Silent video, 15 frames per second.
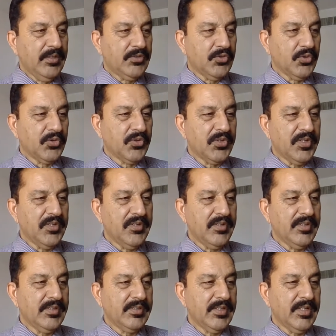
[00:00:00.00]
So
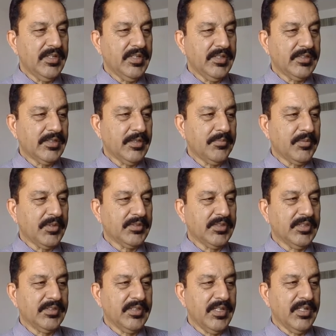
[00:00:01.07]
Korean is a natural
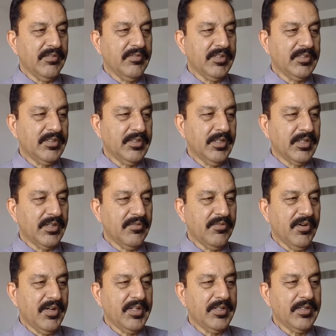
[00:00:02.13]
process in which the
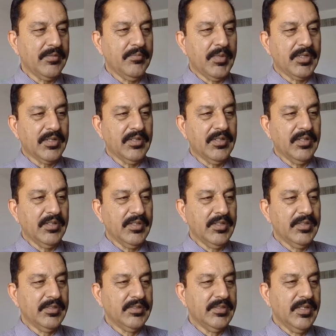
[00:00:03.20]
refined metal
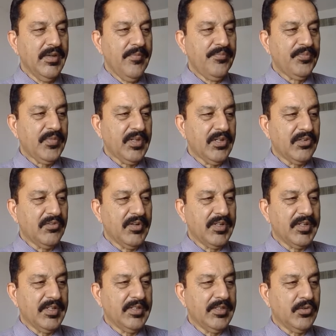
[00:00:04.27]
is
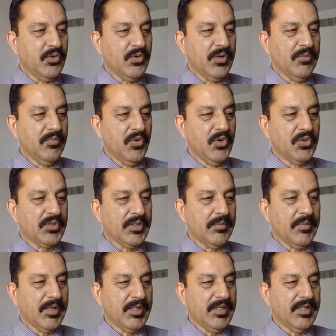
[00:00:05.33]
converted to a more
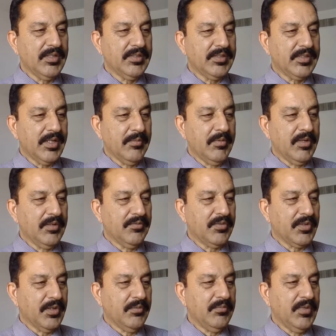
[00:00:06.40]
chemically stable
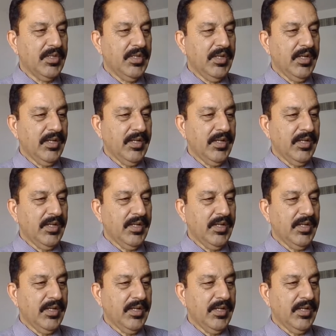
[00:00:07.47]
form,